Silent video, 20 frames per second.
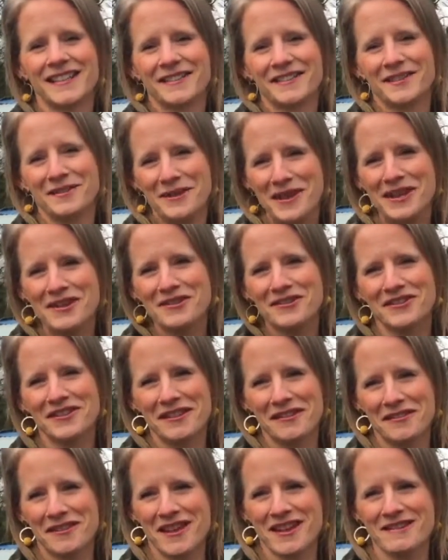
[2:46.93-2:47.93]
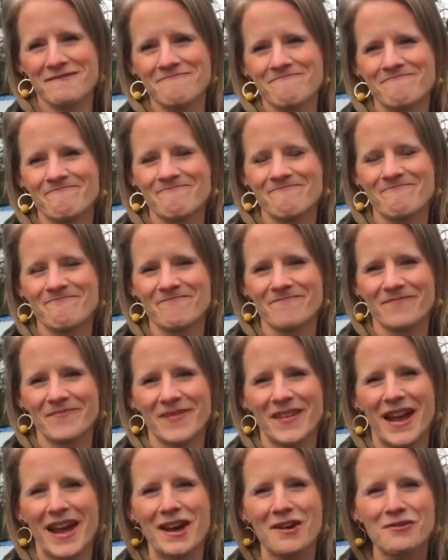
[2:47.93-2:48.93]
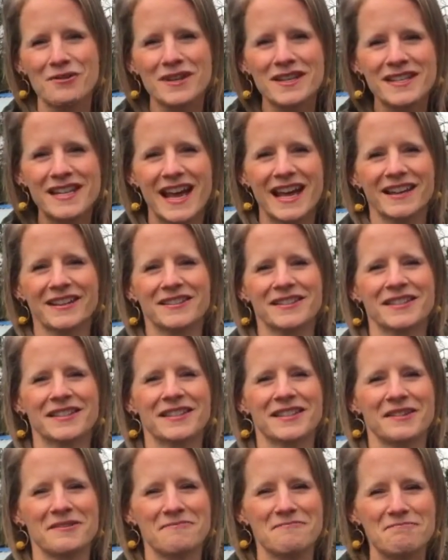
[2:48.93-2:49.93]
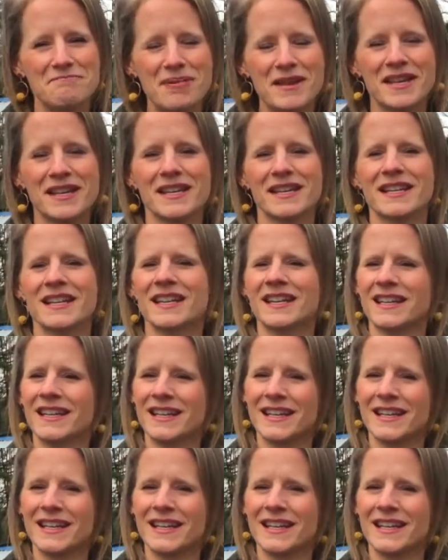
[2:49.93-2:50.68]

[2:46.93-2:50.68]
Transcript: So here's the thing. Our next big,